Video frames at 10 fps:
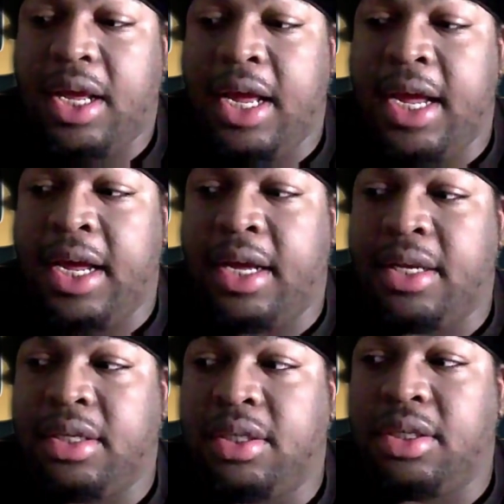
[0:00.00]

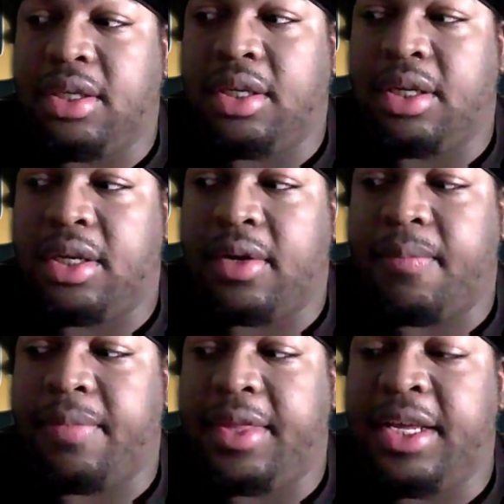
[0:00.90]
And
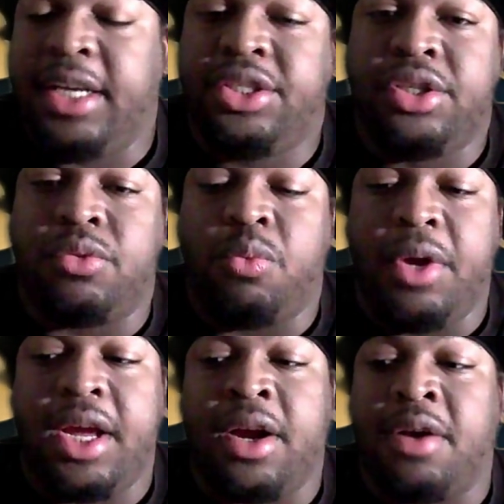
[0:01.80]
it's just
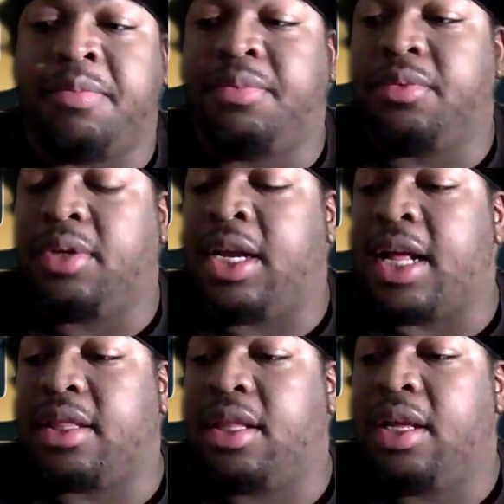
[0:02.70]
weird. And
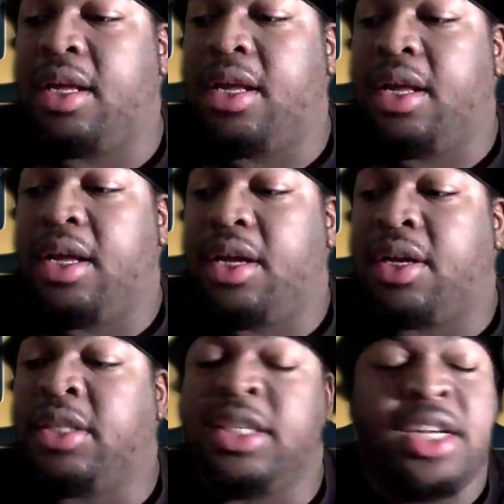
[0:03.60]
I
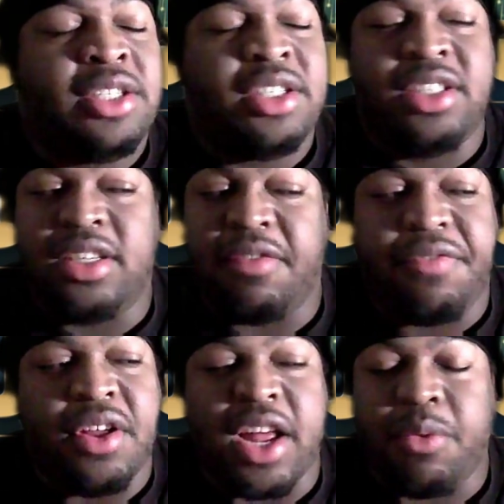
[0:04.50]
because it, it just doesn't
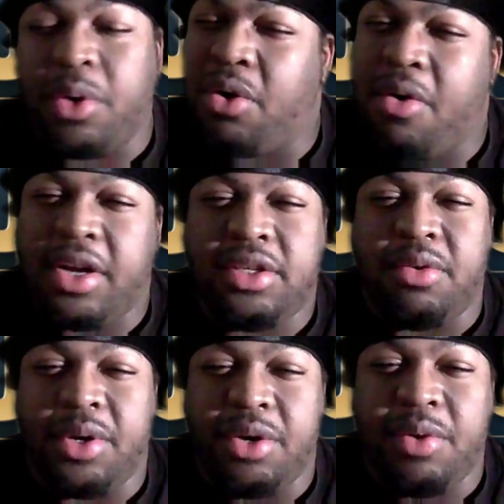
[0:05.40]
feel like we're going
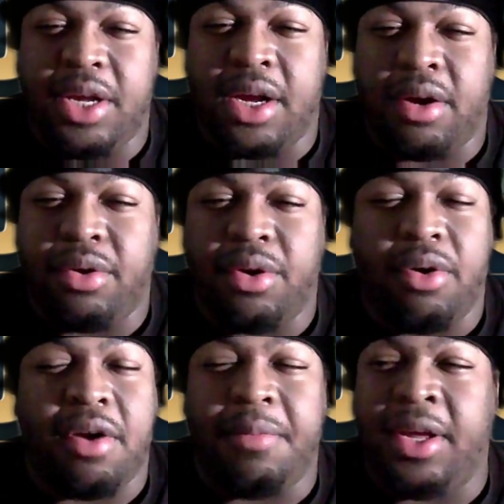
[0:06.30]
into a new year. You know
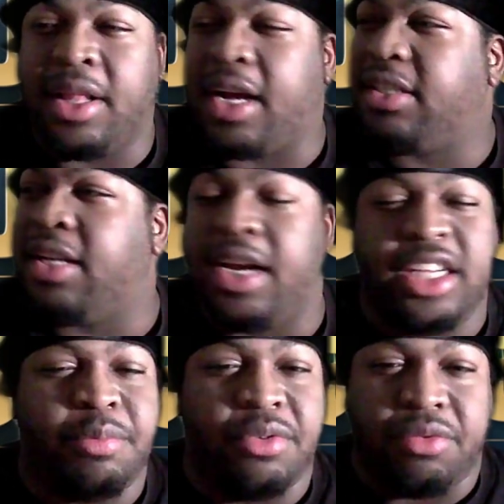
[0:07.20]
what I mean? Like I said,
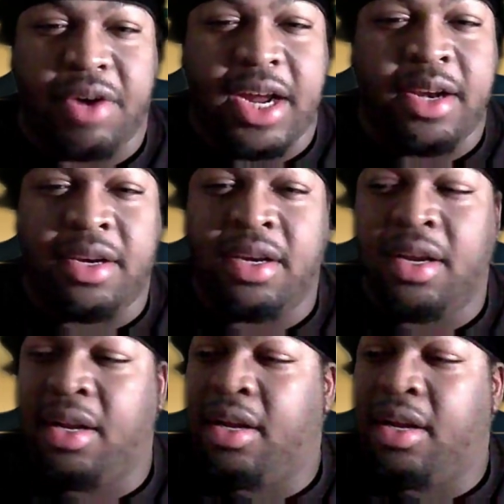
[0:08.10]
it's been raining.